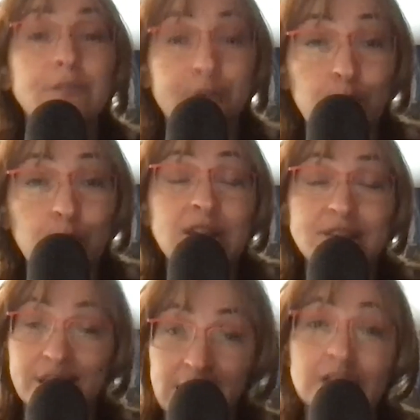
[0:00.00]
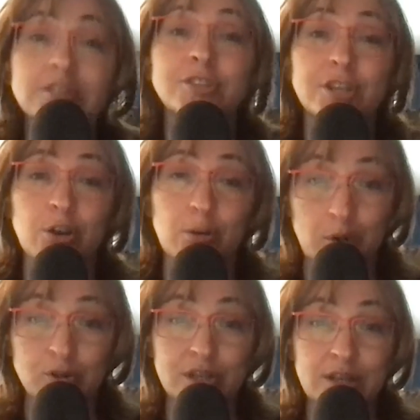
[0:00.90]
food is connected to your
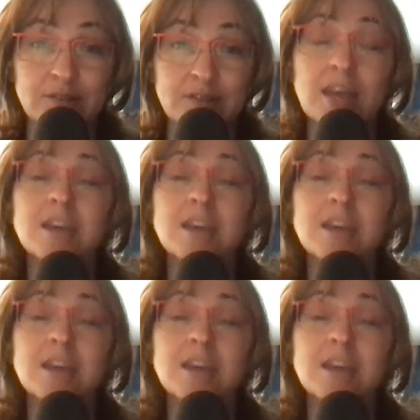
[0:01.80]
emotions.